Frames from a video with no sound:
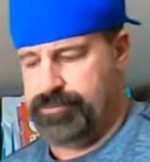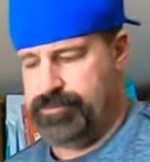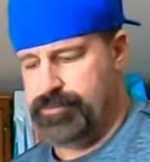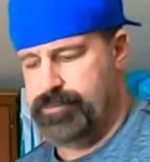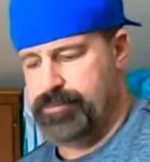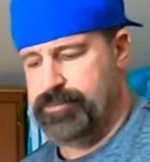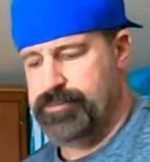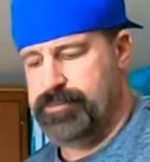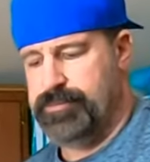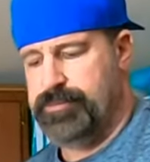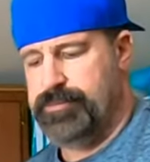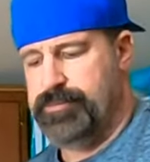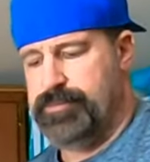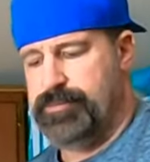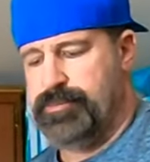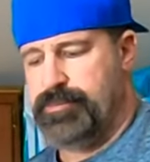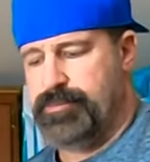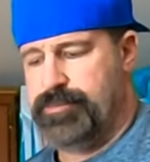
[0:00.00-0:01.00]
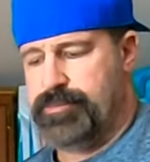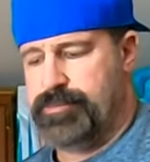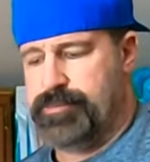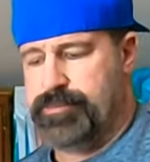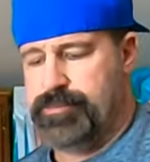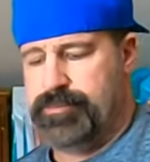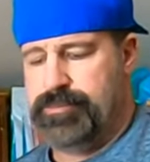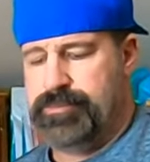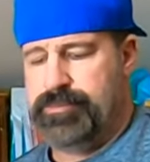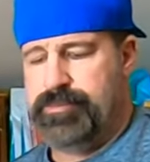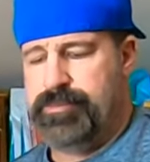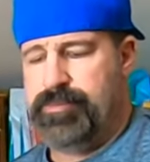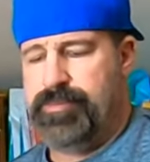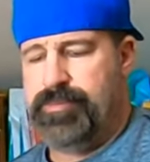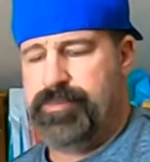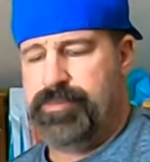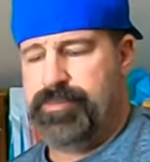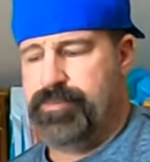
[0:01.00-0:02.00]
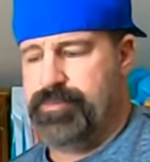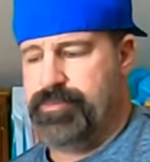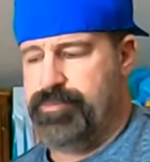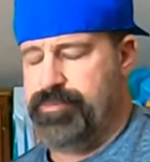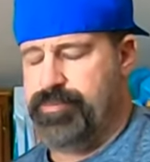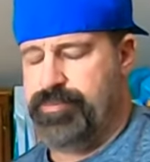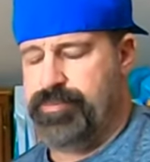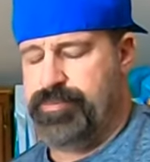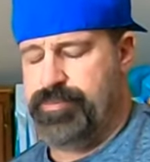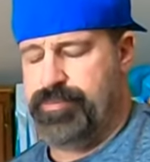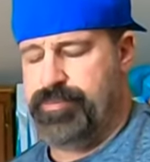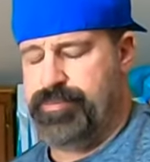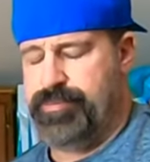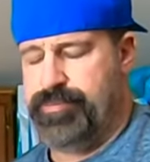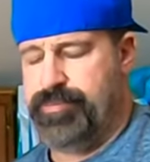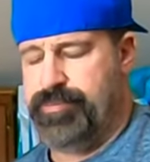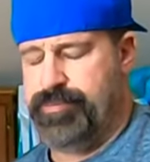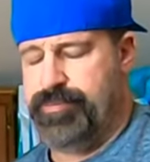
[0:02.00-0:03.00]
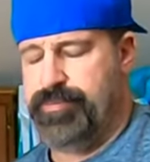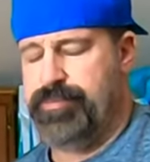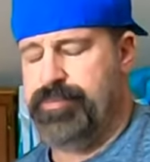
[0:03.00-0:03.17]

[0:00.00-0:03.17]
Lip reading: The person shown says nothing.